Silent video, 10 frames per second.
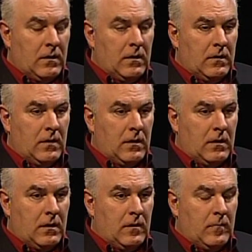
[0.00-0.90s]
Yeah.
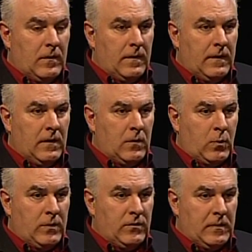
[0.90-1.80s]
Um, the
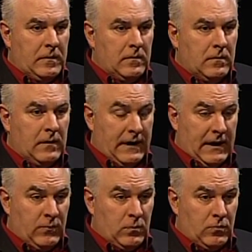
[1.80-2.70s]
Quincy
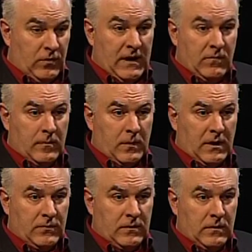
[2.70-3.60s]
guys were training for
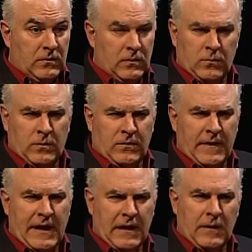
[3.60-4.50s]
Boston. She goes, "What's
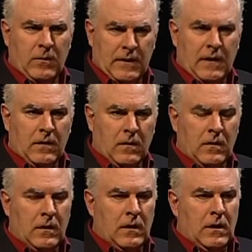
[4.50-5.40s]
that?" And they were telling
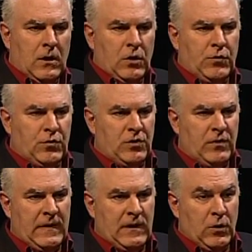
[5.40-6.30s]
her, so she
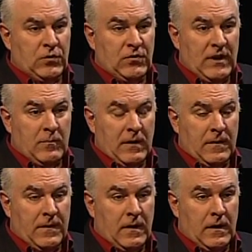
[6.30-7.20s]
ran the Ocean State
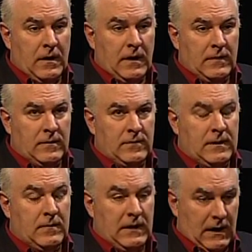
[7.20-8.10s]
Marathon in
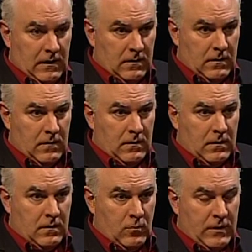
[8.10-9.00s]
1978
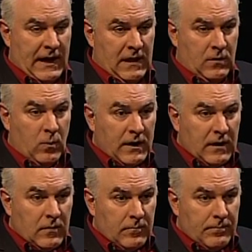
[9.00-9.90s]
in uh, Rhode Island and won
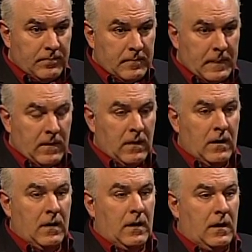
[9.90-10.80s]
it. Wow.
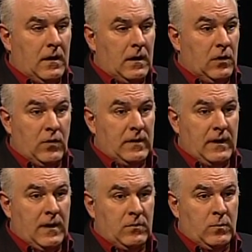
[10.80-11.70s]
Uh, a great
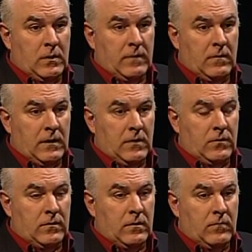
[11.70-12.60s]
time. She's one of our
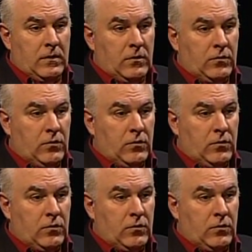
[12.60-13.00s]
greatest uh, runners.